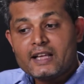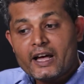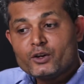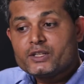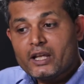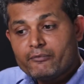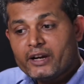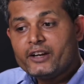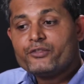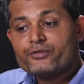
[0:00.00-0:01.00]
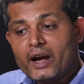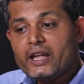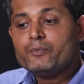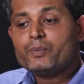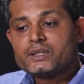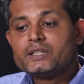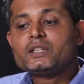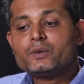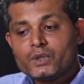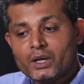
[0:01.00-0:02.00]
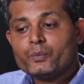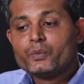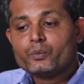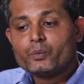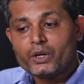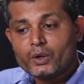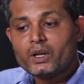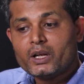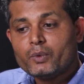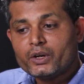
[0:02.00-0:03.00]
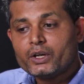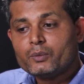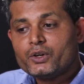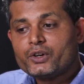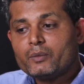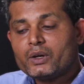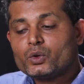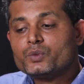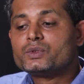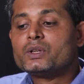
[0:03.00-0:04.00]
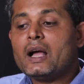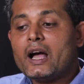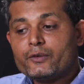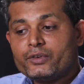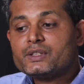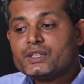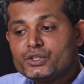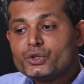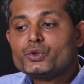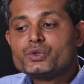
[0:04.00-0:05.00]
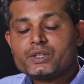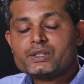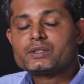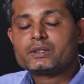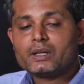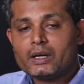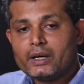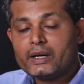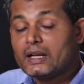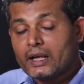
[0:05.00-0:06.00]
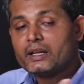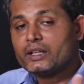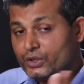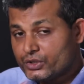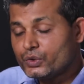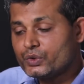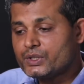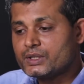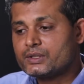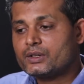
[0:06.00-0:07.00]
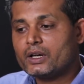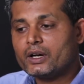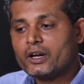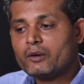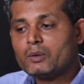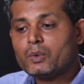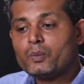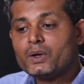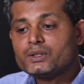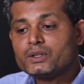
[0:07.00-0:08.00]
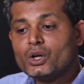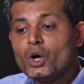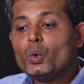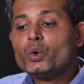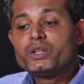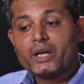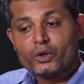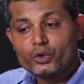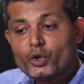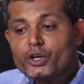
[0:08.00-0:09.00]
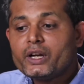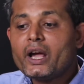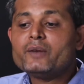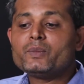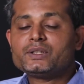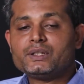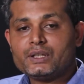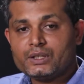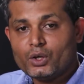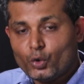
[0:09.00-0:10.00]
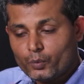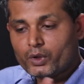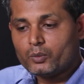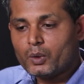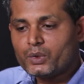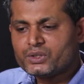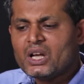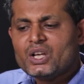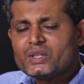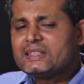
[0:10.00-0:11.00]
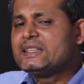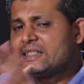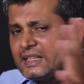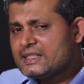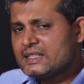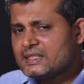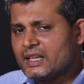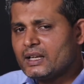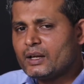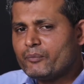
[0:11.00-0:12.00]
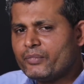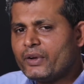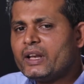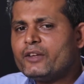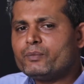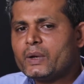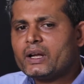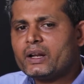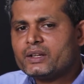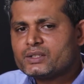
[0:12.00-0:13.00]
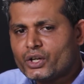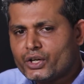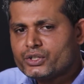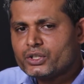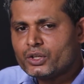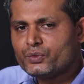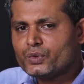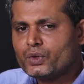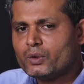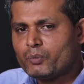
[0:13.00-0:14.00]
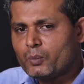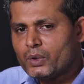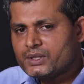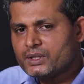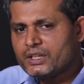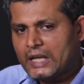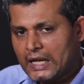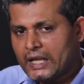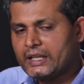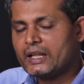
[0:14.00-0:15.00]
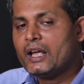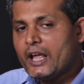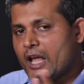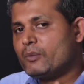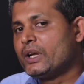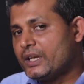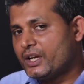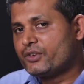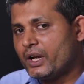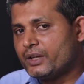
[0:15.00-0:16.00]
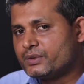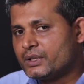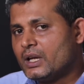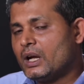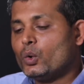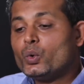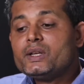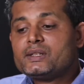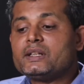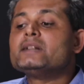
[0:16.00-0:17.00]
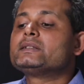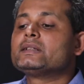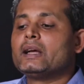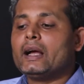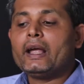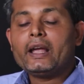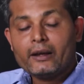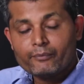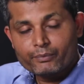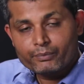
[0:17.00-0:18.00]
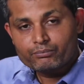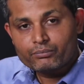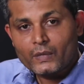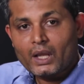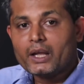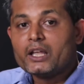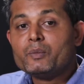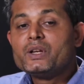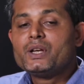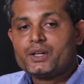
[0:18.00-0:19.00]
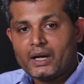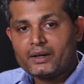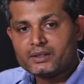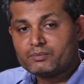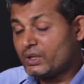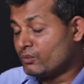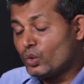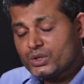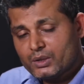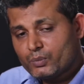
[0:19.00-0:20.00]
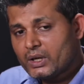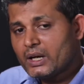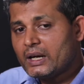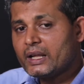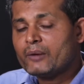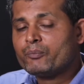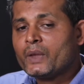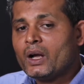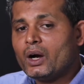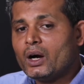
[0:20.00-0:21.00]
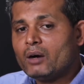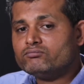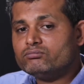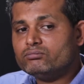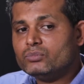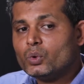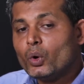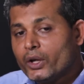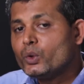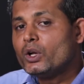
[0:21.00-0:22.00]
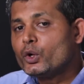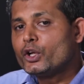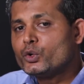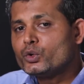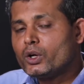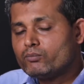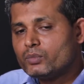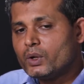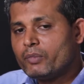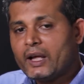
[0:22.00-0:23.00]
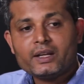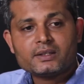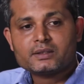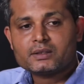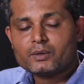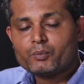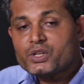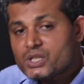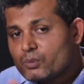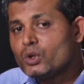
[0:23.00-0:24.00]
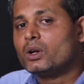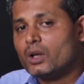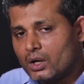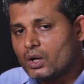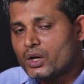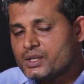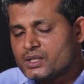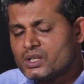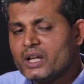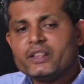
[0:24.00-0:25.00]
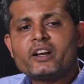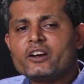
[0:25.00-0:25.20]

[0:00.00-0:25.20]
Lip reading: around 75% of the particularly vulnerable tribal groups are facing 0 to 6, declining in the 0 to 6 tribal population, with around 29% in the overall population. So this is a very precarious condition of population decline among Indian tribes, which needs a immediate address. But most importantly, when we look into the various possible causes, there